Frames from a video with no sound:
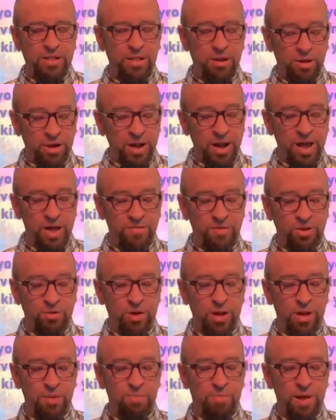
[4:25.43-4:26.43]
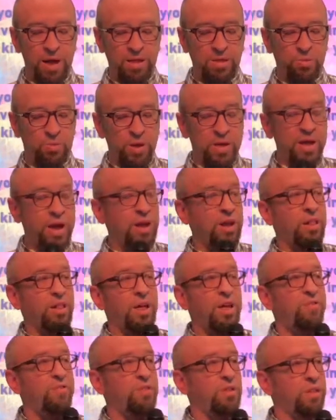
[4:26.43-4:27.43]
They're going to have a great impact on what kind of
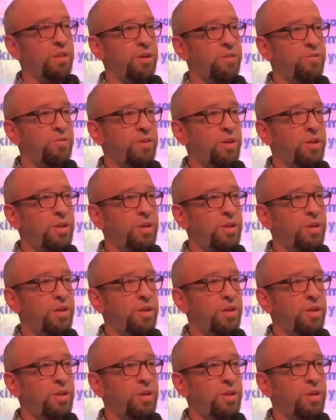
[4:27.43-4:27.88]
life you live.